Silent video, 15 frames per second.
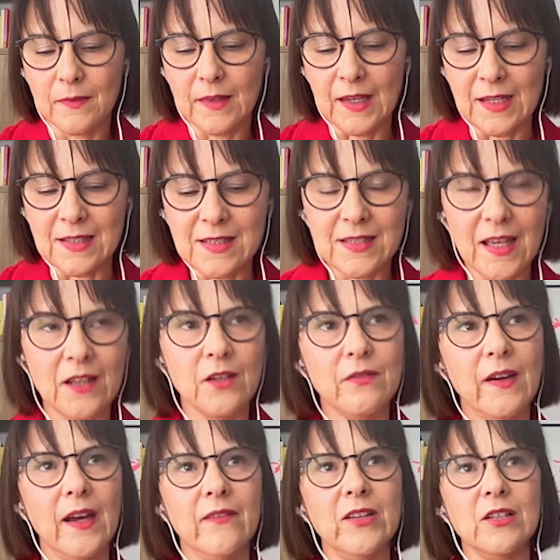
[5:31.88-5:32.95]
instead of
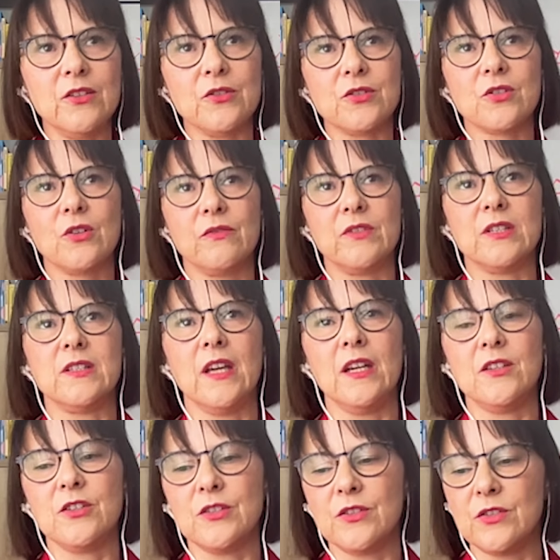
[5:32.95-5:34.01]
having those
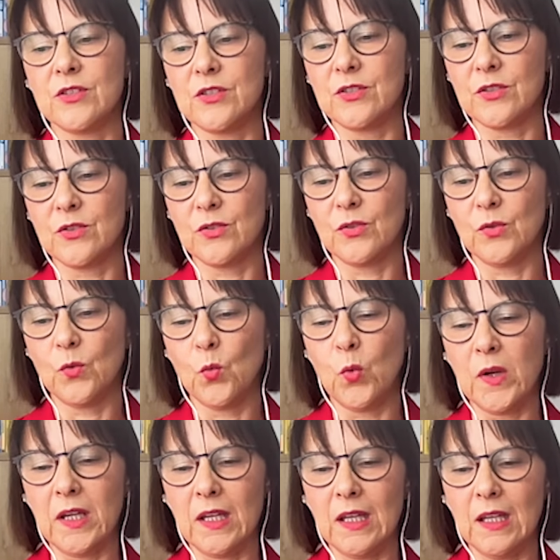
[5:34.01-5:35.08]
conversations,
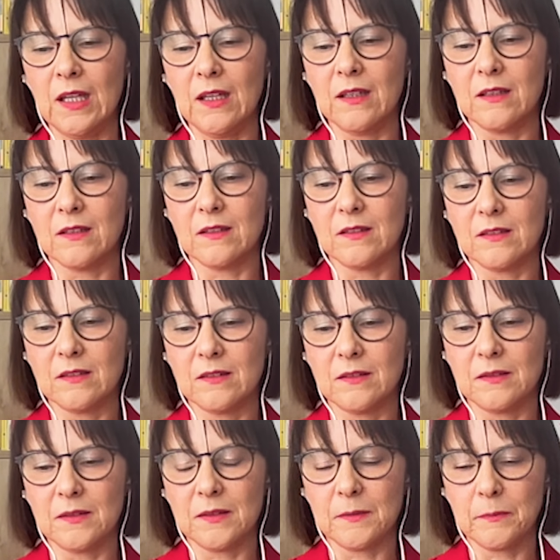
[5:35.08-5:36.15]
we
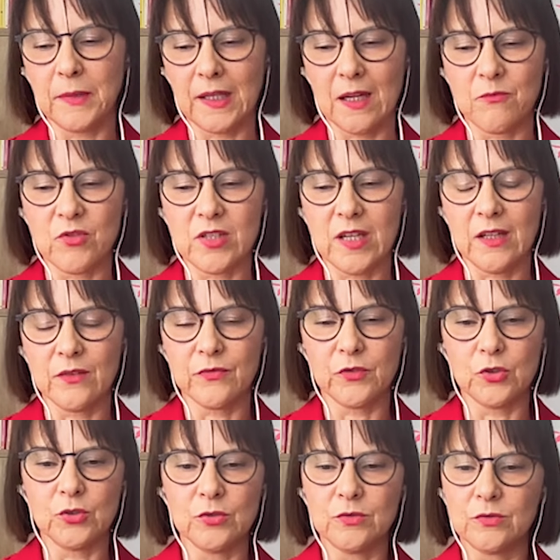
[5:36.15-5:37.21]
become
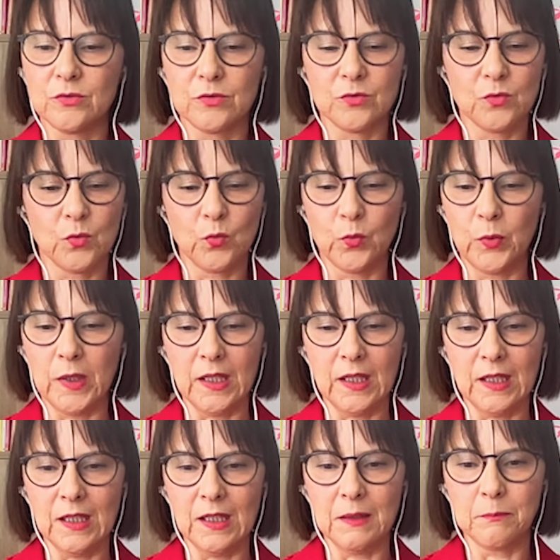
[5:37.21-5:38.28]
resentful,
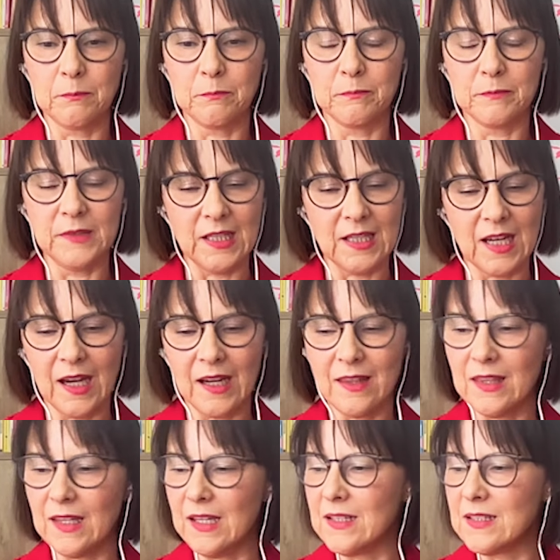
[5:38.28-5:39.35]
we deny
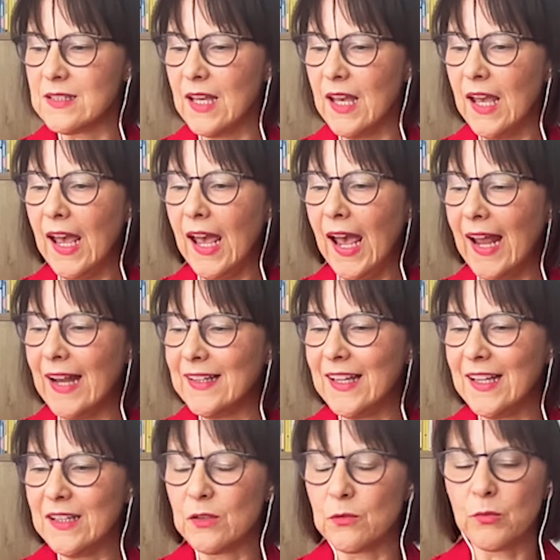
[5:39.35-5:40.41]
things. And
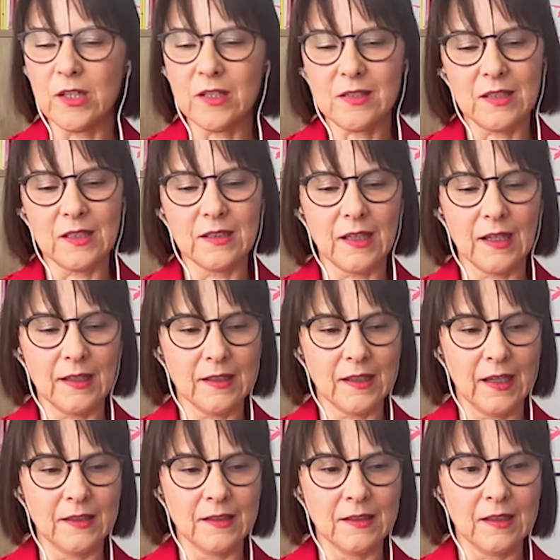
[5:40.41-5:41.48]
then the worst thing that
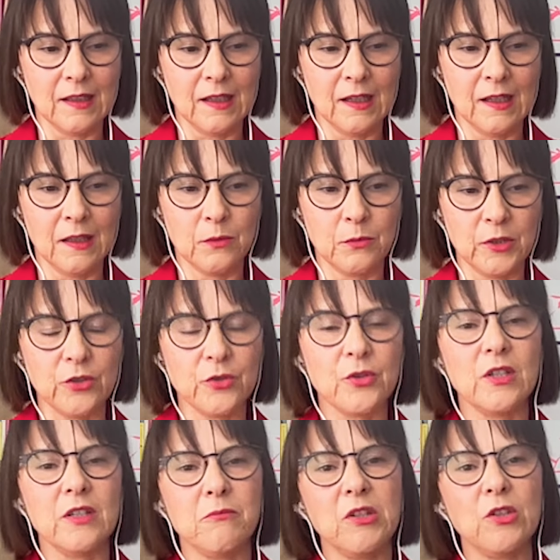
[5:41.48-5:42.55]
then we do,
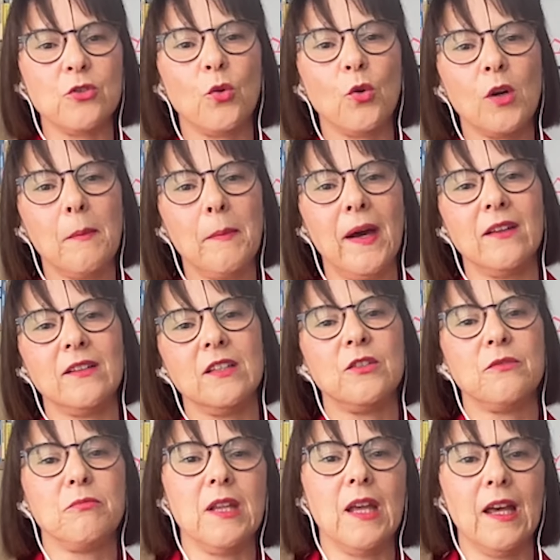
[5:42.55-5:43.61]
we talk about it
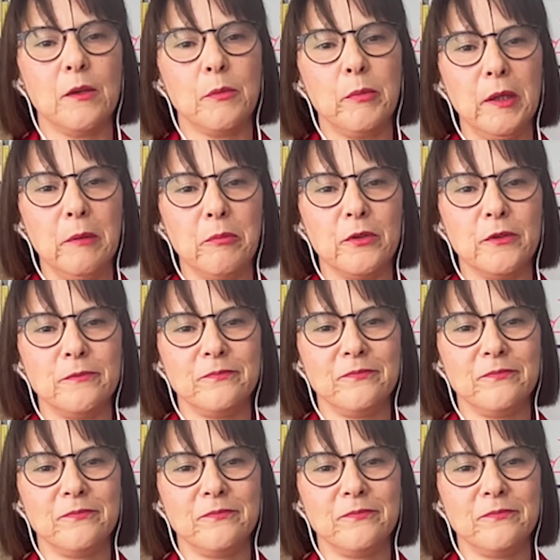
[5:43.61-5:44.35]
with other people.